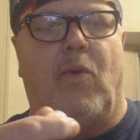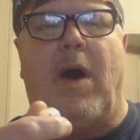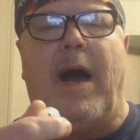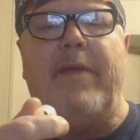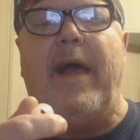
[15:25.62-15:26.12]

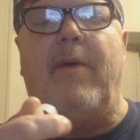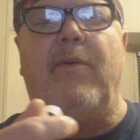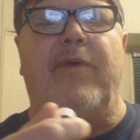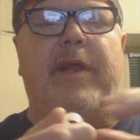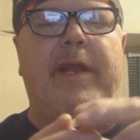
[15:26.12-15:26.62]
Why that
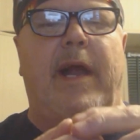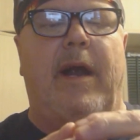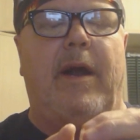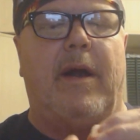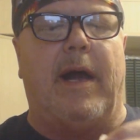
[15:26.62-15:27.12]
was in
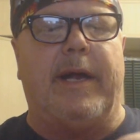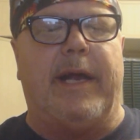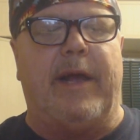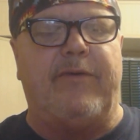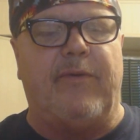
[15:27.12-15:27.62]
there, I
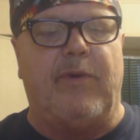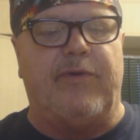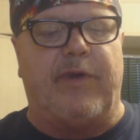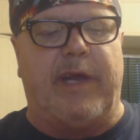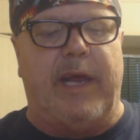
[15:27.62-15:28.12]
guess it
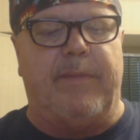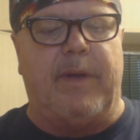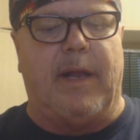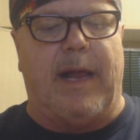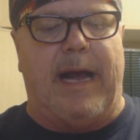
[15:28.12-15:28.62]
was to keep
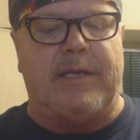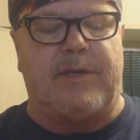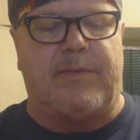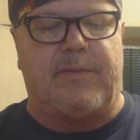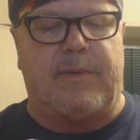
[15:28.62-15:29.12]
the
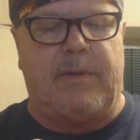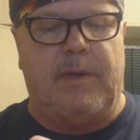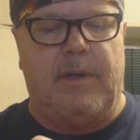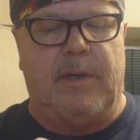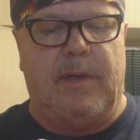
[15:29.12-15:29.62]
glass
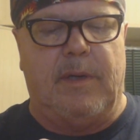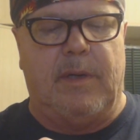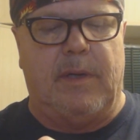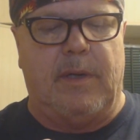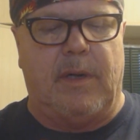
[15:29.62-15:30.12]

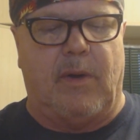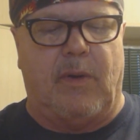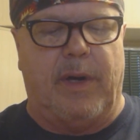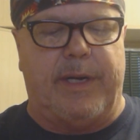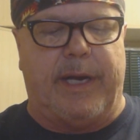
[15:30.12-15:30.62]

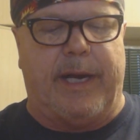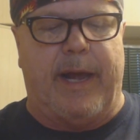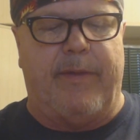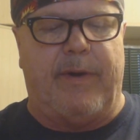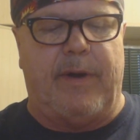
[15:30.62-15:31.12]
or it
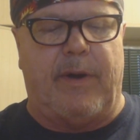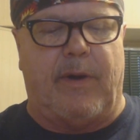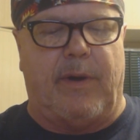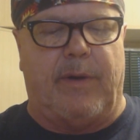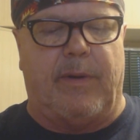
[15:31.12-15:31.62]
together,
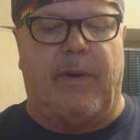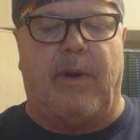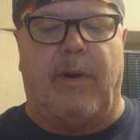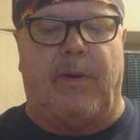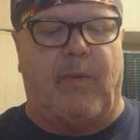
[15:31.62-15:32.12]
or
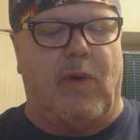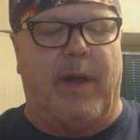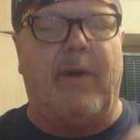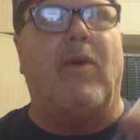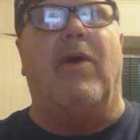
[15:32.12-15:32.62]

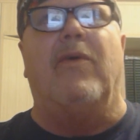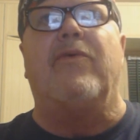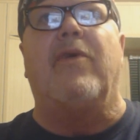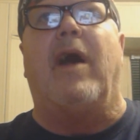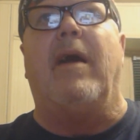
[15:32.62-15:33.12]
what it
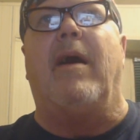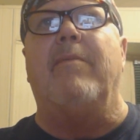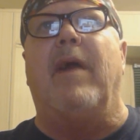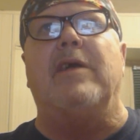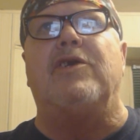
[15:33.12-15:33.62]
was.
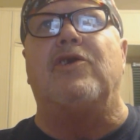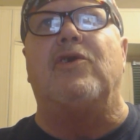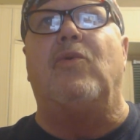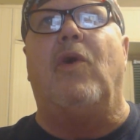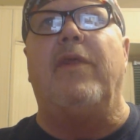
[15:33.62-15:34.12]
I'm not
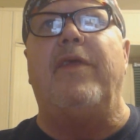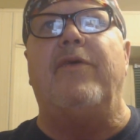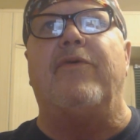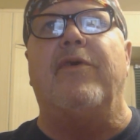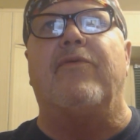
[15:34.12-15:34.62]
sure what
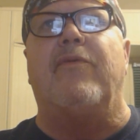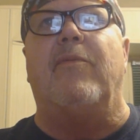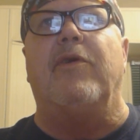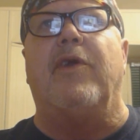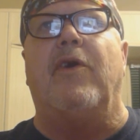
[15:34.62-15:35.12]
this is
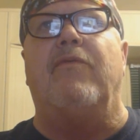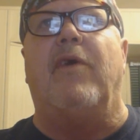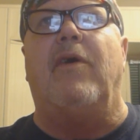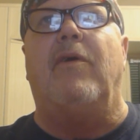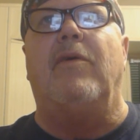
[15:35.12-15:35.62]
from
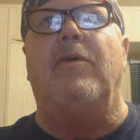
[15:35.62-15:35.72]
Wotofo.